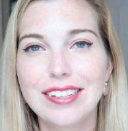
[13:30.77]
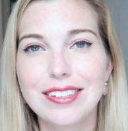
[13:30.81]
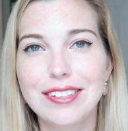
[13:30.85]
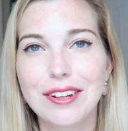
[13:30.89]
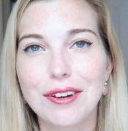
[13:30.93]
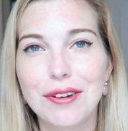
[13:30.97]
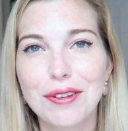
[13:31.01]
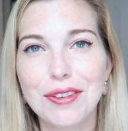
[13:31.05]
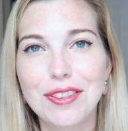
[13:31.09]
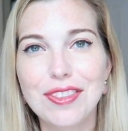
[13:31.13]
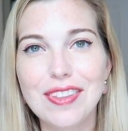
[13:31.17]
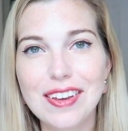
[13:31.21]

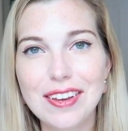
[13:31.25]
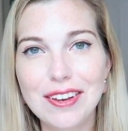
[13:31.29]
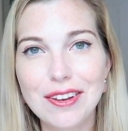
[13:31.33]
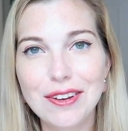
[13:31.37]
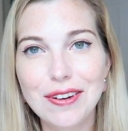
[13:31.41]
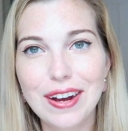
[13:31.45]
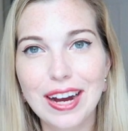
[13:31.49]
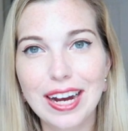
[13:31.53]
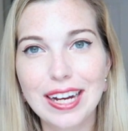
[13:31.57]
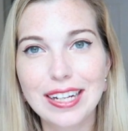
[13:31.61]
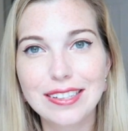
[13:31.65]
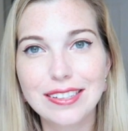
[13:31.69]
So thank
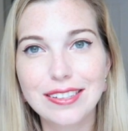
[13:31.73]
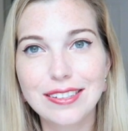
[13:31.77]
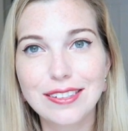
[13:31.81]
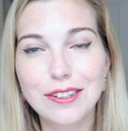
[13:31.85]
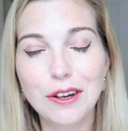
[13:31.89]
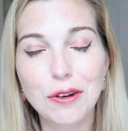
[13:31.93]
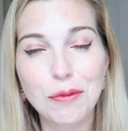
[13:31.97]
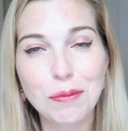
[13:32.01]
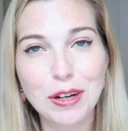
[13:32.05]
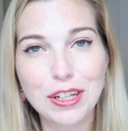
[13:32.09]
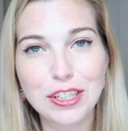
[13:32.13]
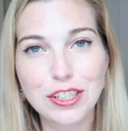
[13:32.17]
you guys
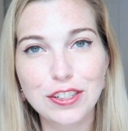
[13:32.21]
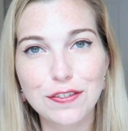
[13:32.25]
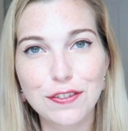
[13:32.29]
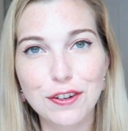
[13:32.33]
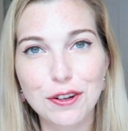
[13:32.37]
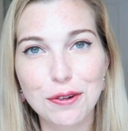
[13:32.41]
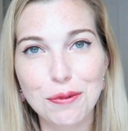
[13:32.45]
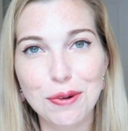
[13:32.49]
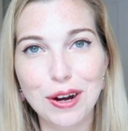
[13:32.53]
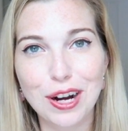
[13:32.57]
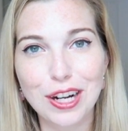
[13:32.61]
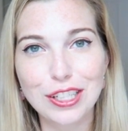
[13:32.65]
so much
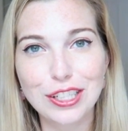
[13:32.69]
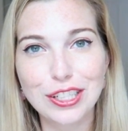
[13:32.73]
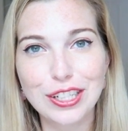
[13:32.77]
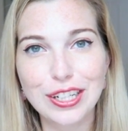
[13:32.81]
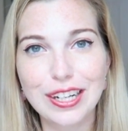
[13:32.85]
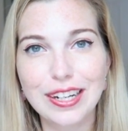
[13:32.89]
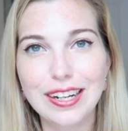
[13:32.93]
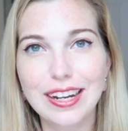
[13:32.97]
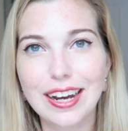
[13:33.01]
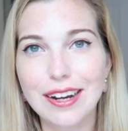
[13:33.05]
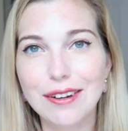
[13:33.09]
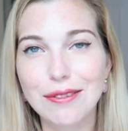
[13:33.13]
for
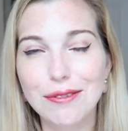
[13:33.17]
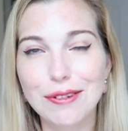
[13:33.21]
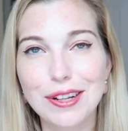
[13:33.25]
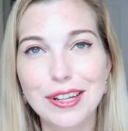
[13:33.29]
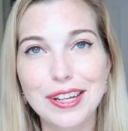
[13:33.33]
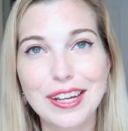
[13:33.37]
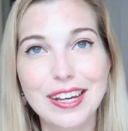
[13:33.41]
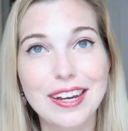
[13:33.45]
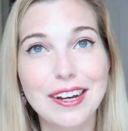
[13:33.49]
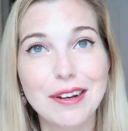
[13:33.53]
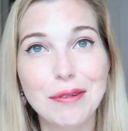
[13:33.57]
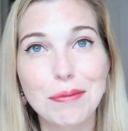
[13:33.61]
watching. I
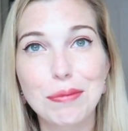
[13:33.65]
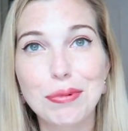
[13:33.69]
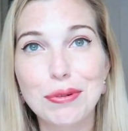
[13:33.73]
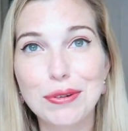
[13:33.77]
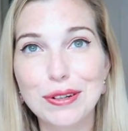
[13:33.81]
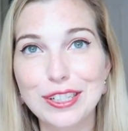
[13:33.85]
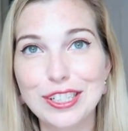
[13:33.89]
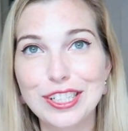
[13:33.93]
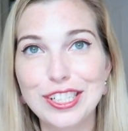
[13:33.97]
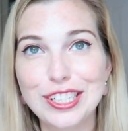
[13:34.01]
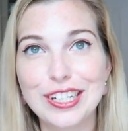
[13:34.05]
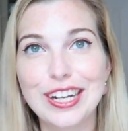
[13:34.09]
really
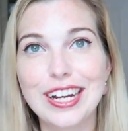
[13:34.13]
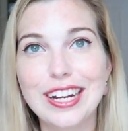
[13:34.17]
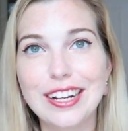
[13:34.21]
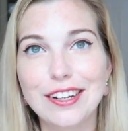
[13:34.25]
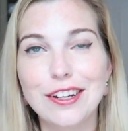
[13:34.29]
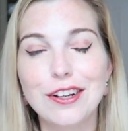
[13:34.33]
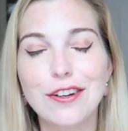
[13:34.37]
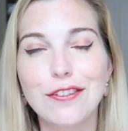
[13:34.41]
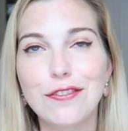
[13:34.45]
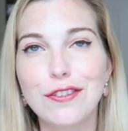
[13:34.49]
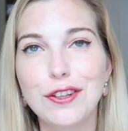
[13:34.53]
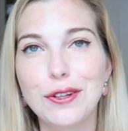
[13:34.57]

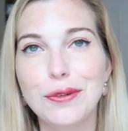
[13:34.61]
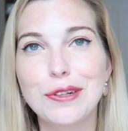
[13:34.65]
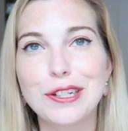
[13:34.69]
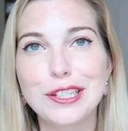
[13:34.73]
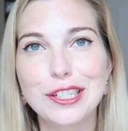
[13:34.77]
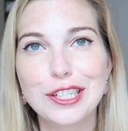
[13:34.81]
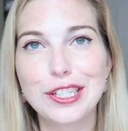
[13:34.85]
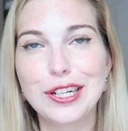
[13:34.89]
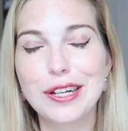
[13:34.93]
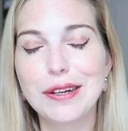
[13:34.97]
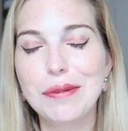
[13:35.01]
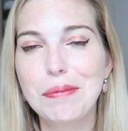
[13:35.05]
appreciate your
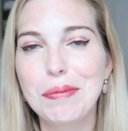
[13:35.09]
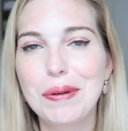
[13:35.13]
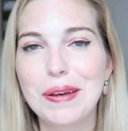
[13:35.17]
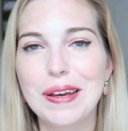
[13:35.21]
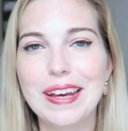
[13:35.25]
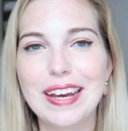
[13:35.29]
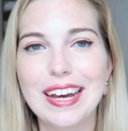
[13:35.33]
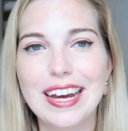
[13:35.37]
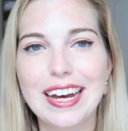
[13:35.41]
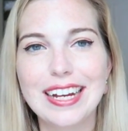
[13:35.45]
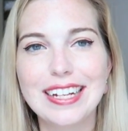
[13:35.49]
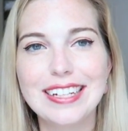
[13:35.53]

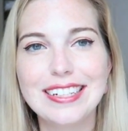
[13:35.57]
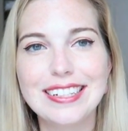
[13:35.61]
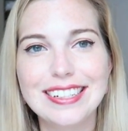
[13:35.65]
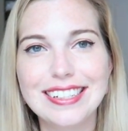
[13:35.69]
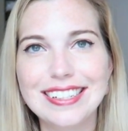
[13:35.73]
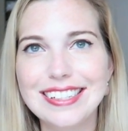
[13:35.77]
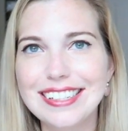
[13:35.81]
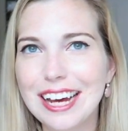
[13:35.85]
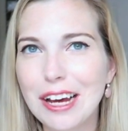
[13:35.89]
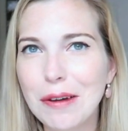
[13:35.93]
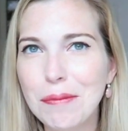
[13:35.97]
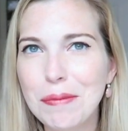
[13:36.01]
viewership,
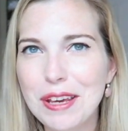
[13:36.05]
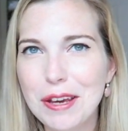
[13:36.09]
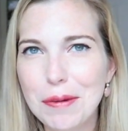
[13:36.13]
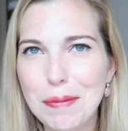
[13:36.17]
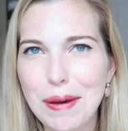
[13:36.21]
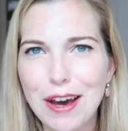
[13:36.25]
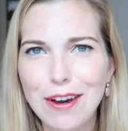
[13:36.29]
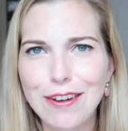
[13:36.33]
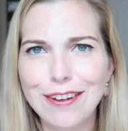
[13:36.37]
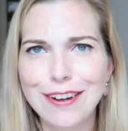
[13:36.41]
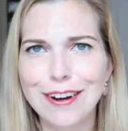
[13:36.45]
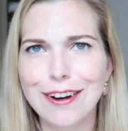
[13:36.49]
and tell me
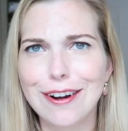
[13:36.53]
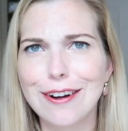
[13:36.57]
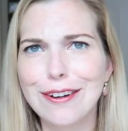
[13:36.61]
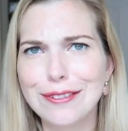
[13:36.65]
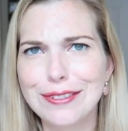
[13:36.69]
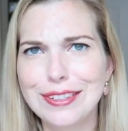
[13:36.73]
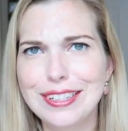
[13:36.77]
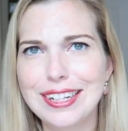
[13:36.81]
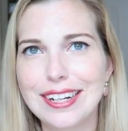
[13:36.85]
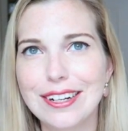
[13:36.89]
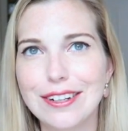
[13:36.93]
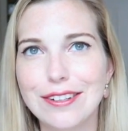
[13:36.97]
about your
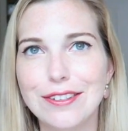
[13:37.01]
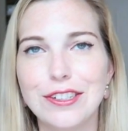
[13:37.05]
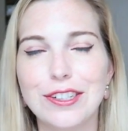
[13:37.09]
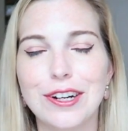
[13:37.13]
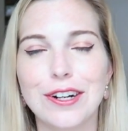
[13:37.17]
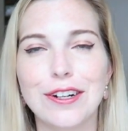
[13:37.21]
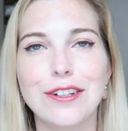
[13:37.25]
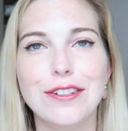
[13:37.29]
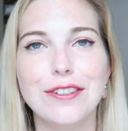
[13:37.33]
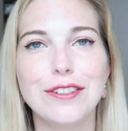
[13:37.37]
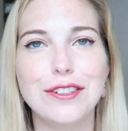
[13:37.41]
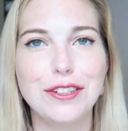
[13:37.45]
own tarot
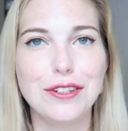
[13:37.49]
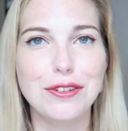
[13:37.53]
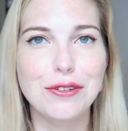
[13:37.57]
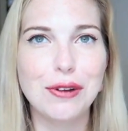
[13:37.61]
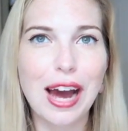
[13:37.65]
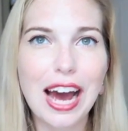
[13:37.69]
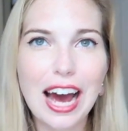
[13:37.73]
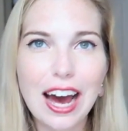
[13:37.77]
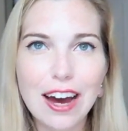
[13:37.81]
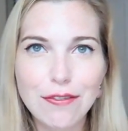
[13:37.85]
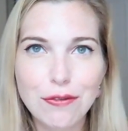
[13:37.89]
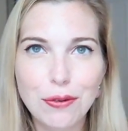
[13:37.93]
journals. Do
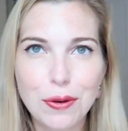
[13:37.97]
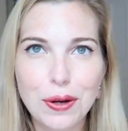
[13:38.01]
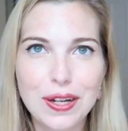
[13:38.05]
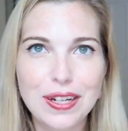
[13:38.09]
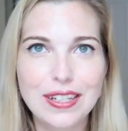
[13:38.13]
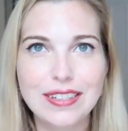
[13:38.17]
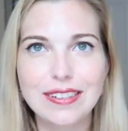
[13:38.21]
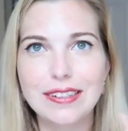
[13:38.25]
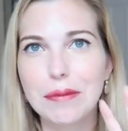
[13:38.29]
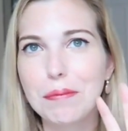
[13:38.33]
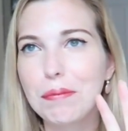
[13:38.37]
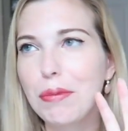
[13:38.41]
you have
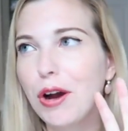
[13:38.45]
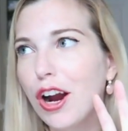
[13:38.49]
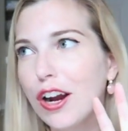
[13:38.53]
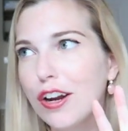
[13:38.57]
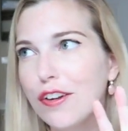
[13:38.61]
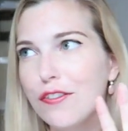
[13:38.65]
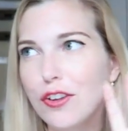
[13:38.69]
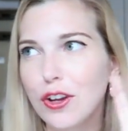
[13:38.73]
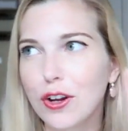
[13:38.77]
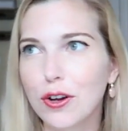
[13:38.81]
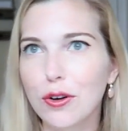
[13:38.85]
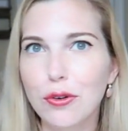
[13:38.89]
one? Is it
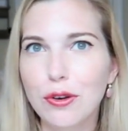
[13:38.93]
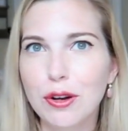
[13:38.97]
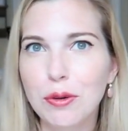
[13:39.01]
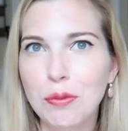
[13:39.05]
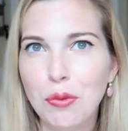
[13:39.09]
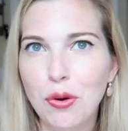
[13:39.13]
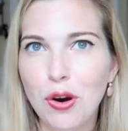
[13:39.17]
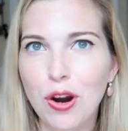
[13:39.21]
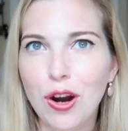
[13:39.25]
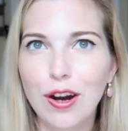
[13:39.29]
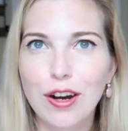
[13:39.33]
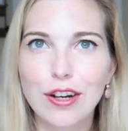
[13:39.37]
part of your
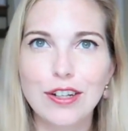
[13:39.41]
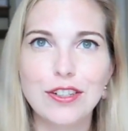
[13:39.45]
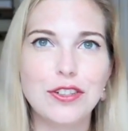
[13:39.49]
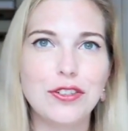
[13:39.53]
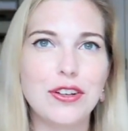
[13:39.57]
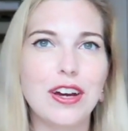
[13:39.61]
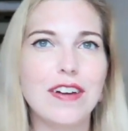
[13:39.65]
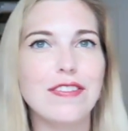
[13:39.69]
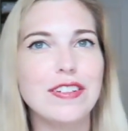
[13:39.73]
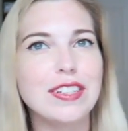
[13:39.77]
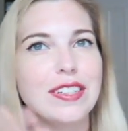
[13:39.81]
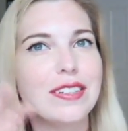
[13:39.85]
grimoire, or
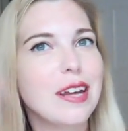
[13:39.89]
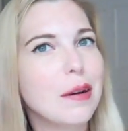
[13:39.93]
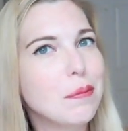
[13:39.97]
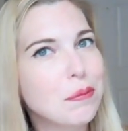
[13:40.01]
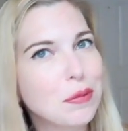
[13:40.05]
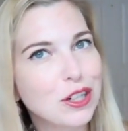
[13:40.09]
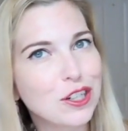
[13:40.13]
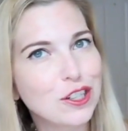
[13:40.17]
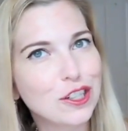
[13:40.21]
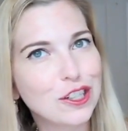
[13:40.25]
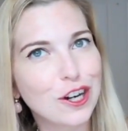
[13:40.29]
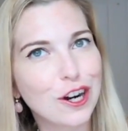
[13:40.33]
do you have a
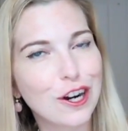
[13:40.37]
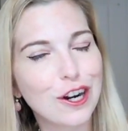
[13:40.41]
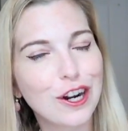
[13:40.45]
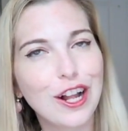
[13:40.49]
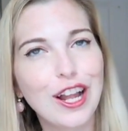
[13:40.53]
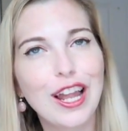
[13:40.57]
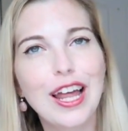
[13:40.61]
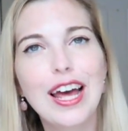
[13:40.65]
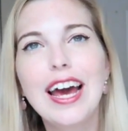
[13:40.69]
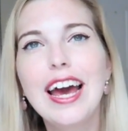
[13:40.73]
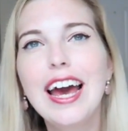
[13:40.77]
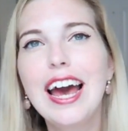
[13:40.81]
separate
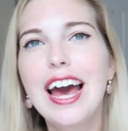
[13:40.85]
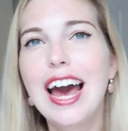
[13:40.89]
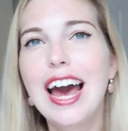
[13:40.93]
journal?